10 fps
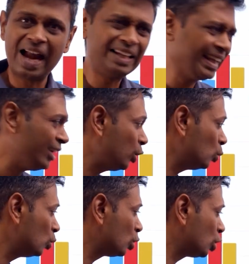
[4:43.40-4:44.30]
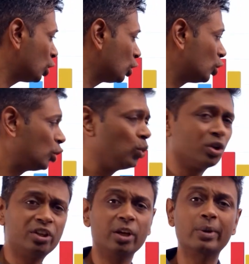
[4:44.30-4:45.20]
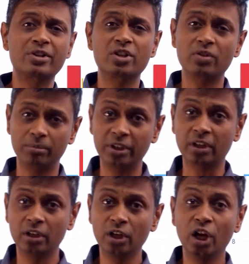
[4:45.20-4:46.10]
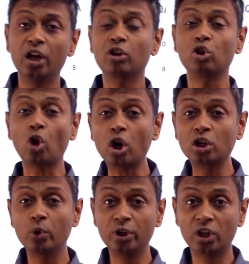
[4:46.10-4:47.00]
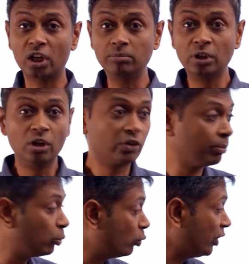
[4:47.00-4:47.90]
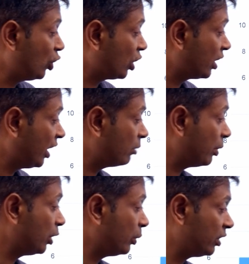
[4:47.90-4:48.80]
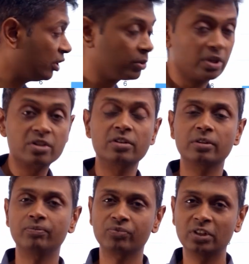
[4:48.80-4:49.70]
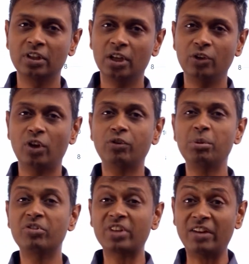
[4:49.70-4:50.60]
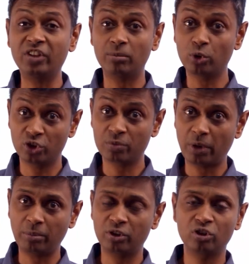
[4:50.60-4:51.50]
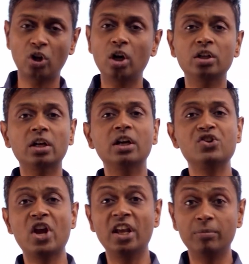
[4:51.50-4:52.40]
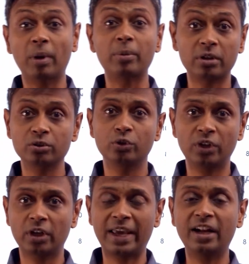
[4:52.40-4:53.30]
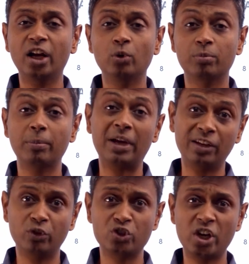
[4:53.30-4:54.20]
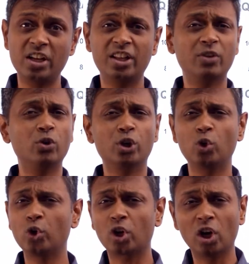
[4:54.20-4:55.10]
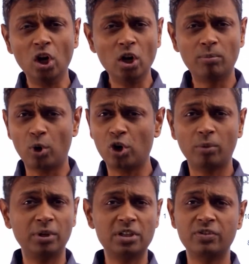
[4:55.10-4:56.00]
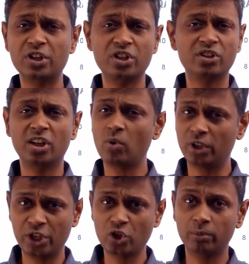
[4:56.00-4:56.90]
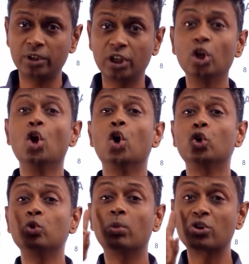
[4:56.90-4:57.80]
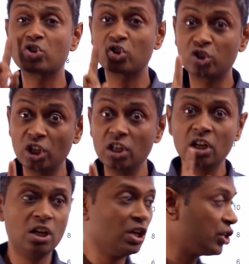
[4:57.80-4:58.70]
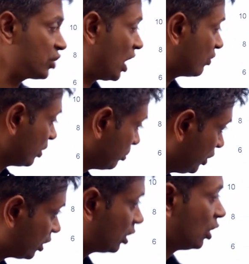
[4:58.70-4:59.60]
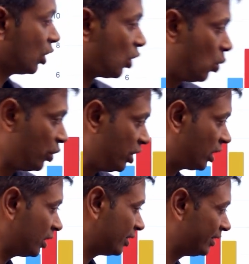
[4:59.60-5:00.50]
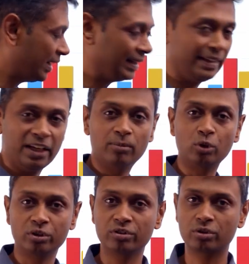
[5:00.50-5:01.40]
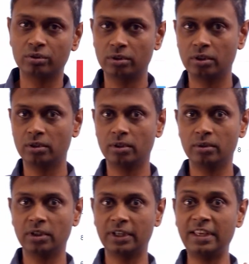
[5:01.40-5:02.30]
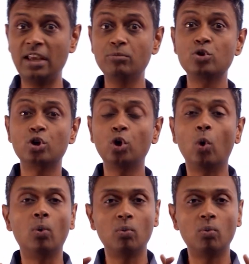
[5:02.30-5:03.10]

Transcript: and then do two or three questions from here. It is not going to come from proving you're great by doing these questions. You have to be savvy about this paper. It is not a JEE paper. So if you're a candidate who's preparing for JEE and therefore you know your polynomials, functions, and coordinate geometry, you must still start from here go here, then think about this. So the game should know